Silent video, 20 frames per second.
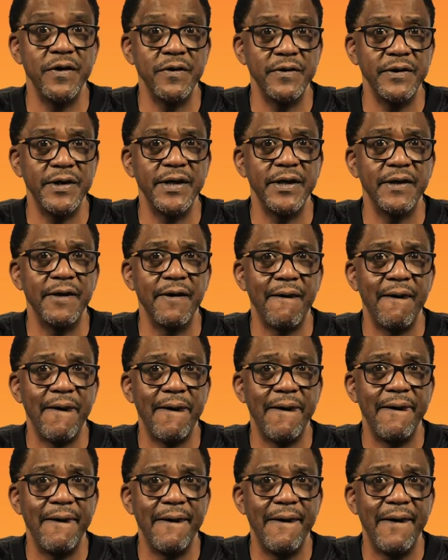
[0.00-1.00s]
turned in,
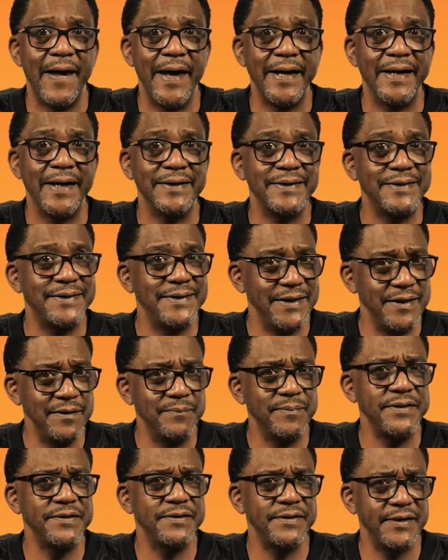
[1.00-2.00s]
I got
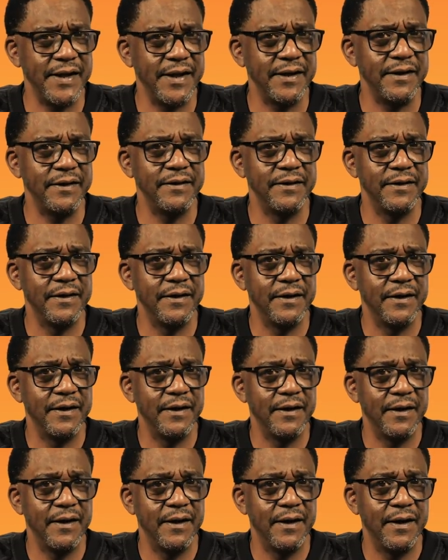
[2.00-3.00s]
10%,
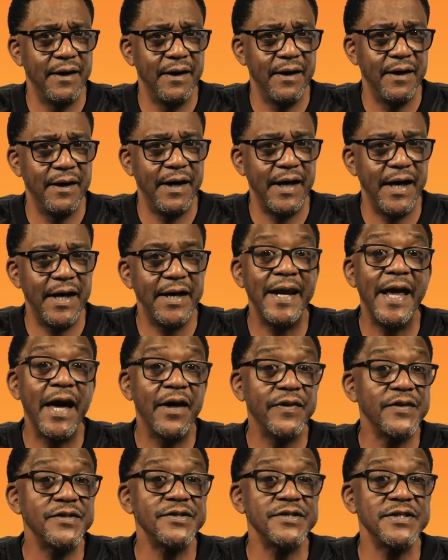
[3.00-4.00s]
and
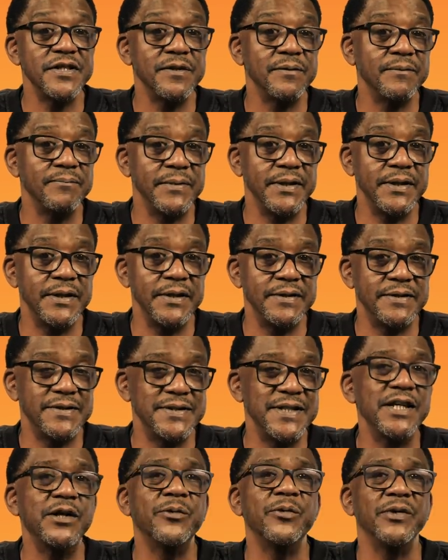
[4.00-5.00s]
now they're sending me
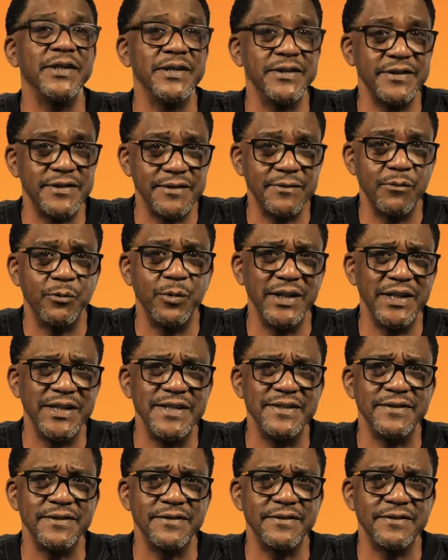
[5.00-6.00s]
sync
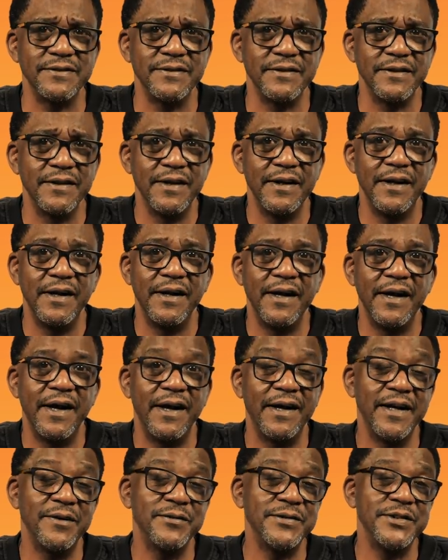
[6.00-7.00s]
releases.
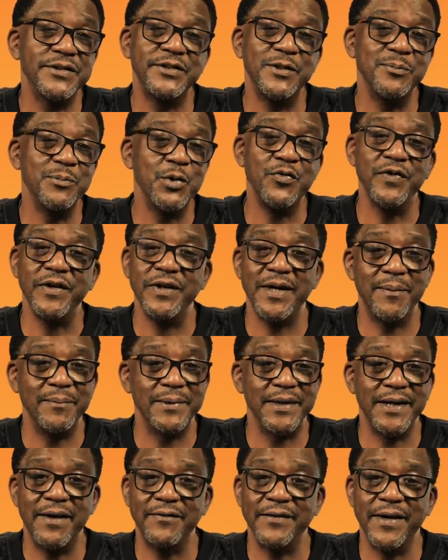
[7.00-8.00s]
And ever since the movie, I
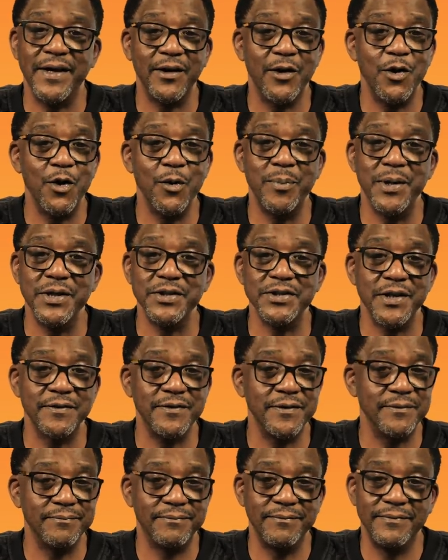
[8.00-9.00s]
mean, I've got a whole bunch
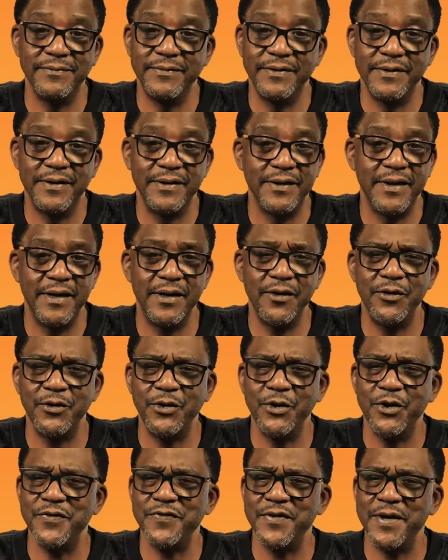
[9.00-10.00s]
of them. I
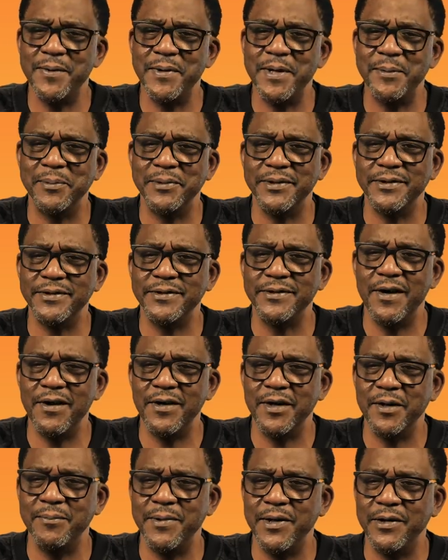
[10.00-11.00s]
don't know if I'm able to
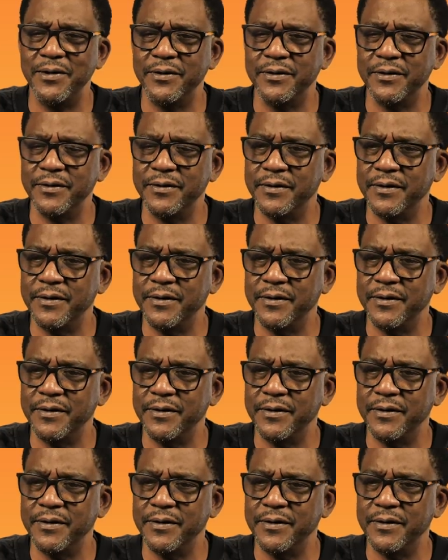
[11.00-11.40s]
talk about